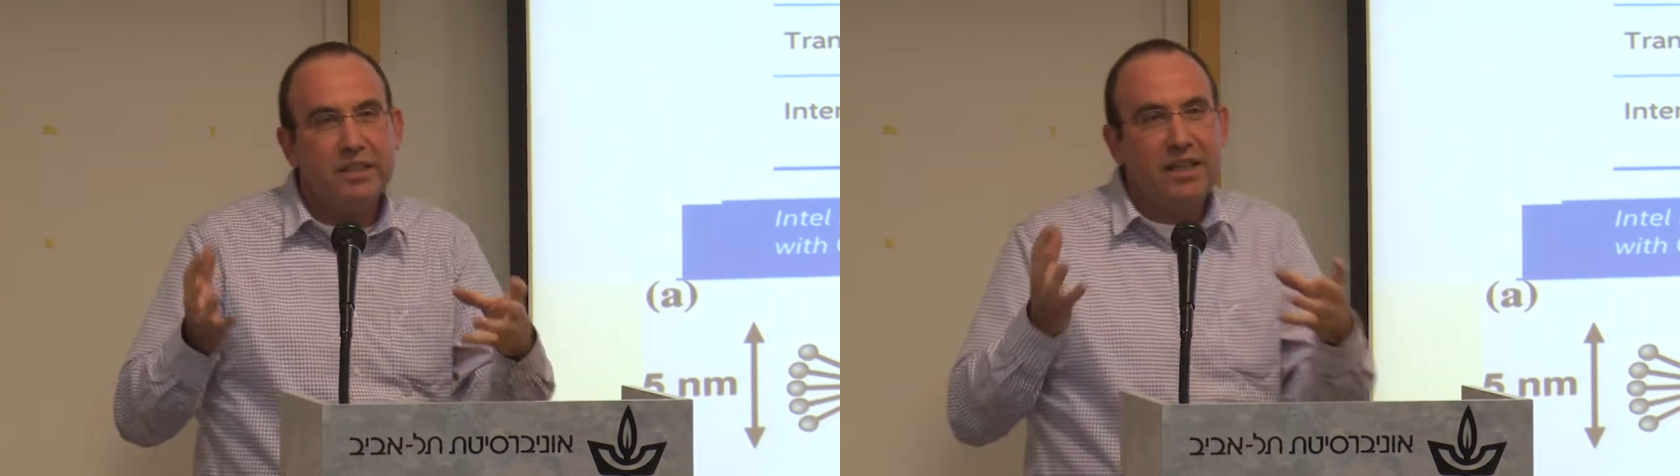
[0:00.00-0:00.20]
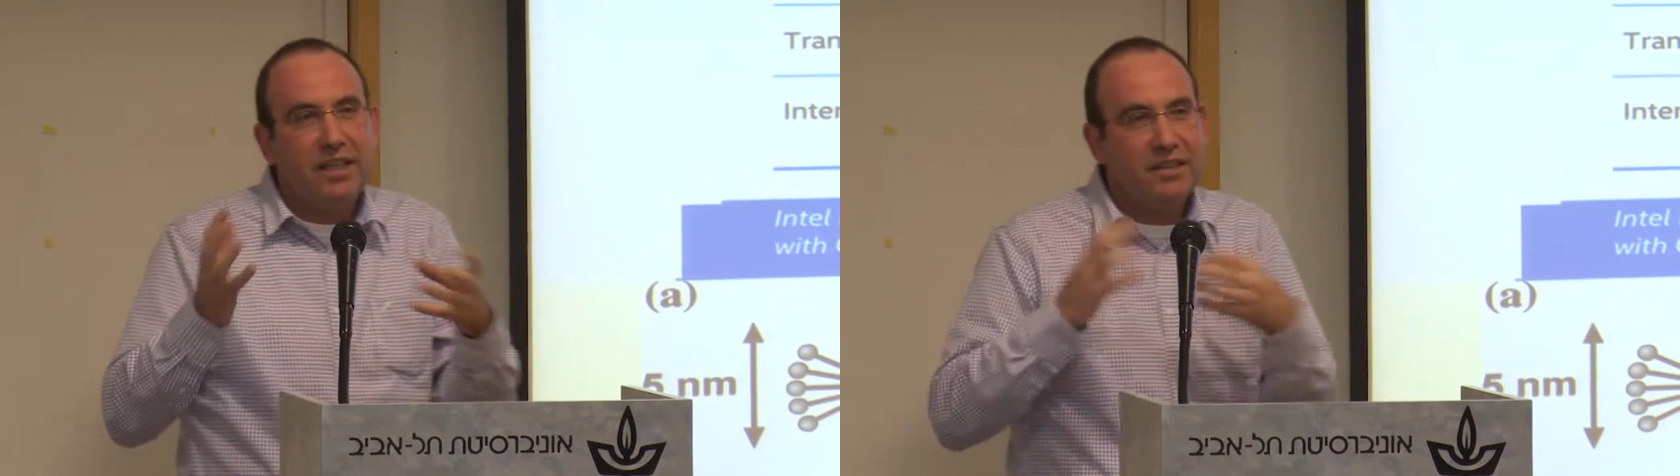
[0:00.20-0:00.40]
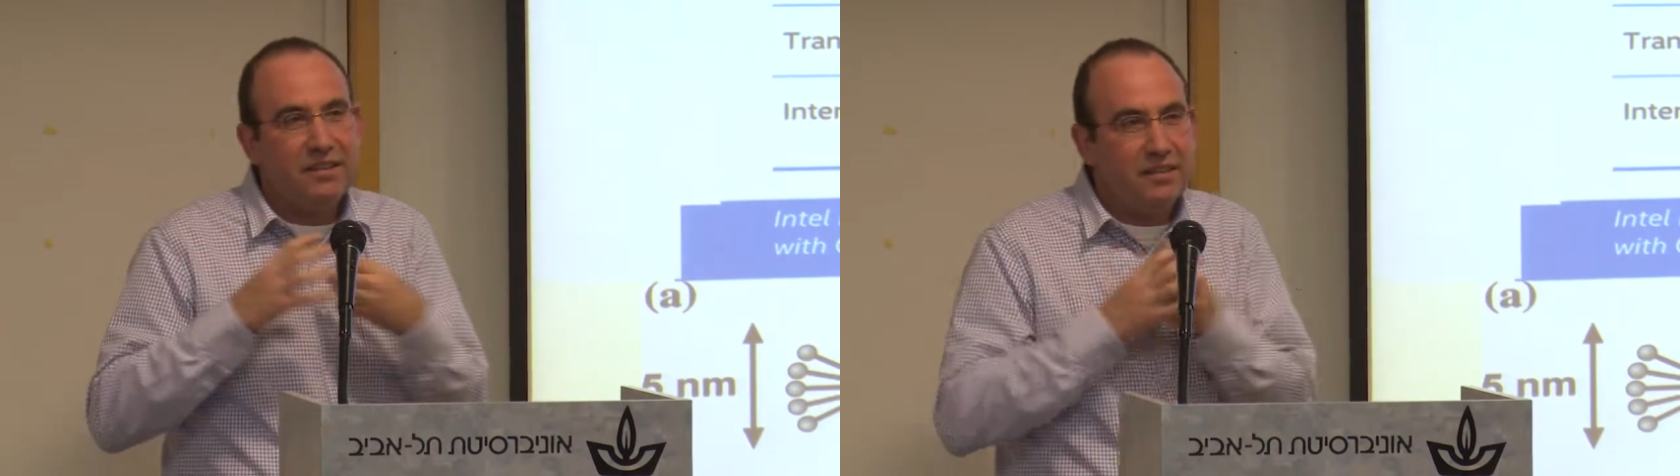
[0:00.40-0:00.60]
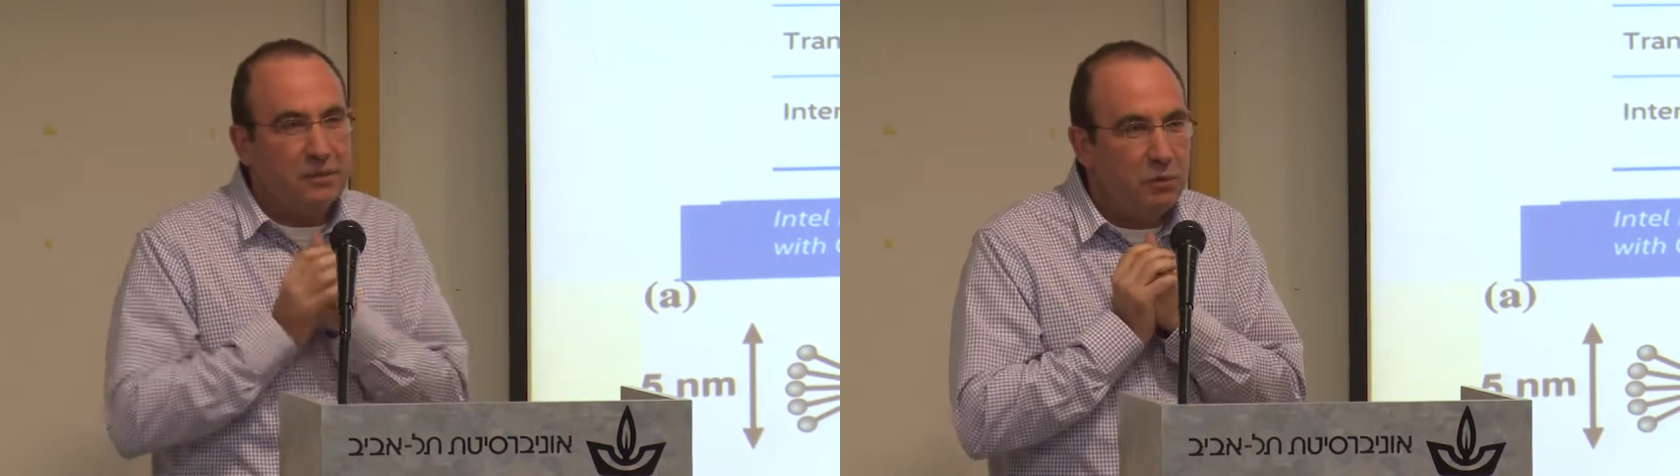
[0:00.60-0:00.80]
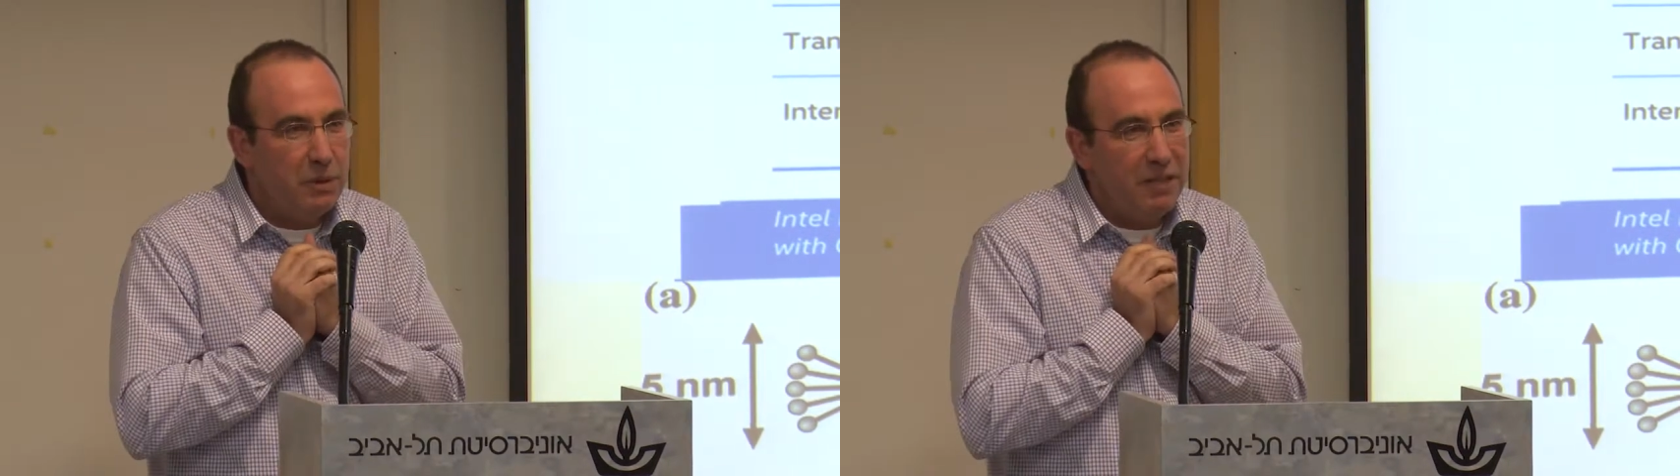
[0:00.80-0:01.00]
and
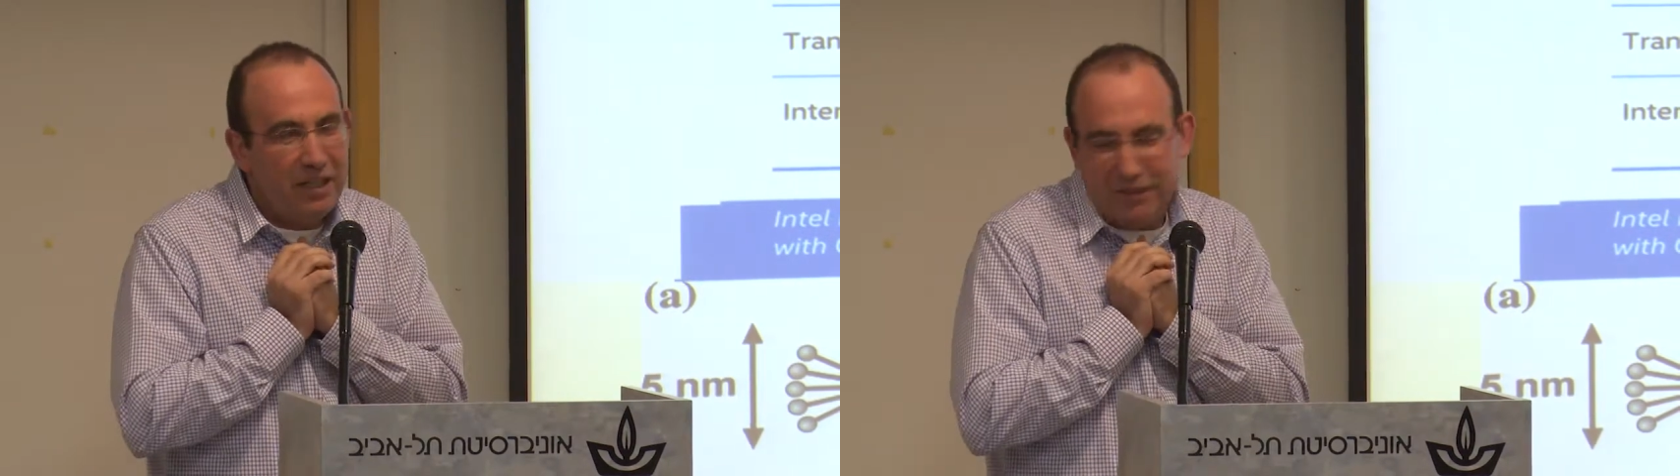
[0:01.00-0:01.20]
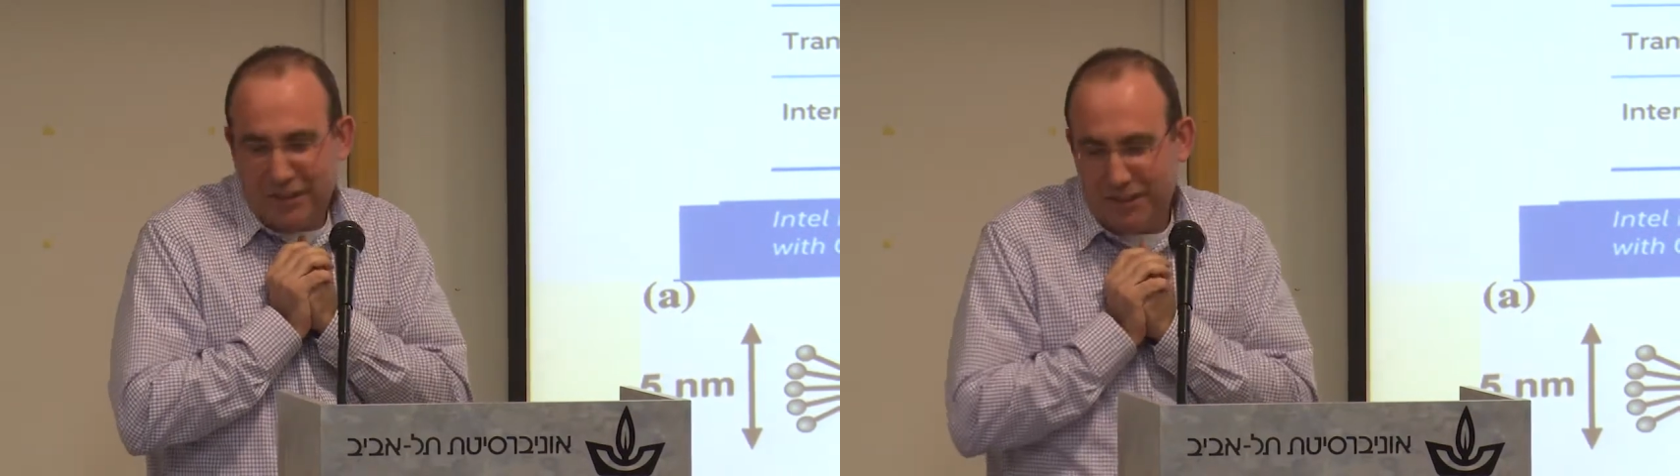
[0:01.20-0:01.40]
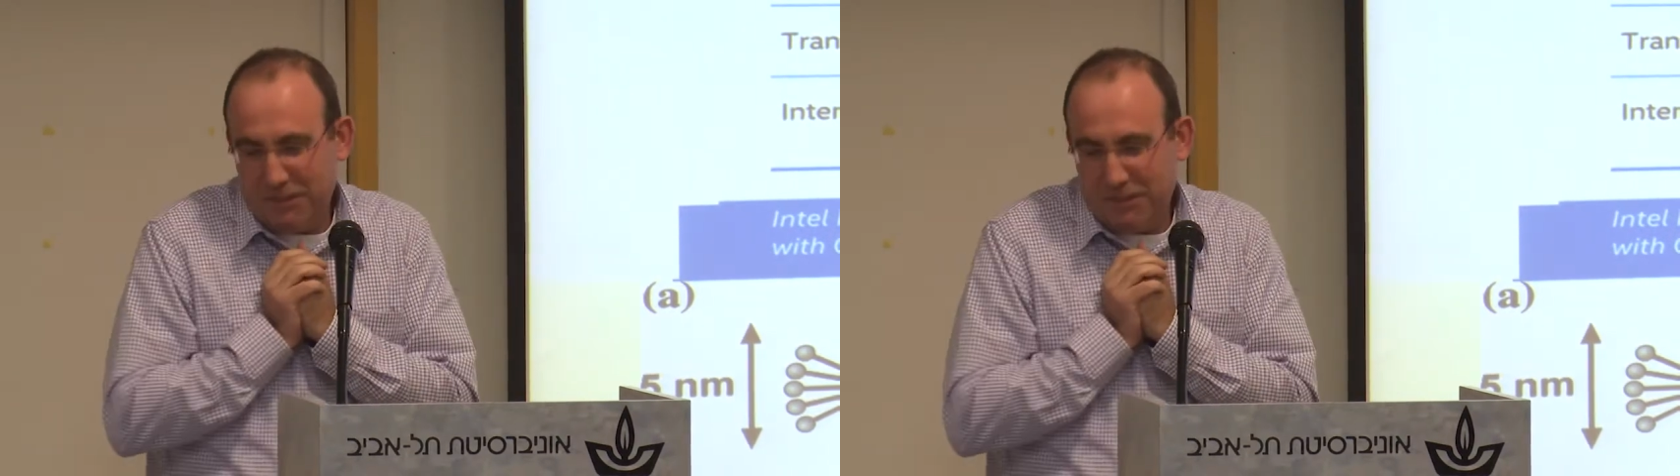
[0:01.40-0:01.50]
we believe that